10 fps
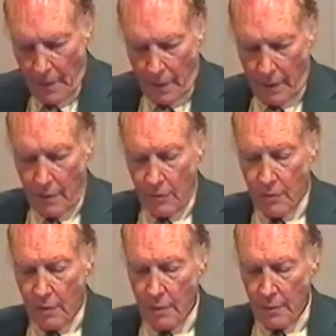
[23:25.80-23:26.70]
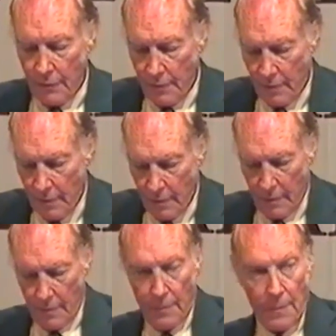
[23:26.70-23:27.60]
I urge the conference,
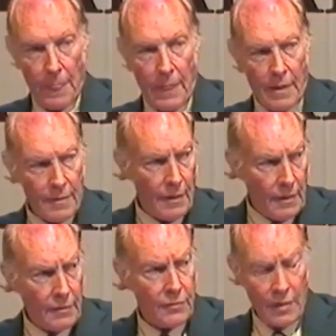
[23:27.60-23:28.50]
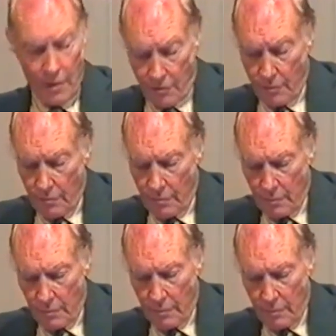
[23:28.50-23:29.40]
as I urge the nation,
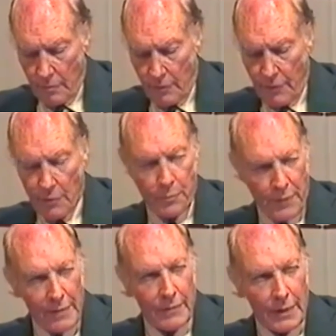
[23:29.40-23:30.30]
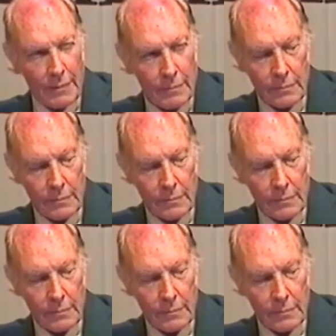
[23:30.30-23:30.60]
to vote bravely,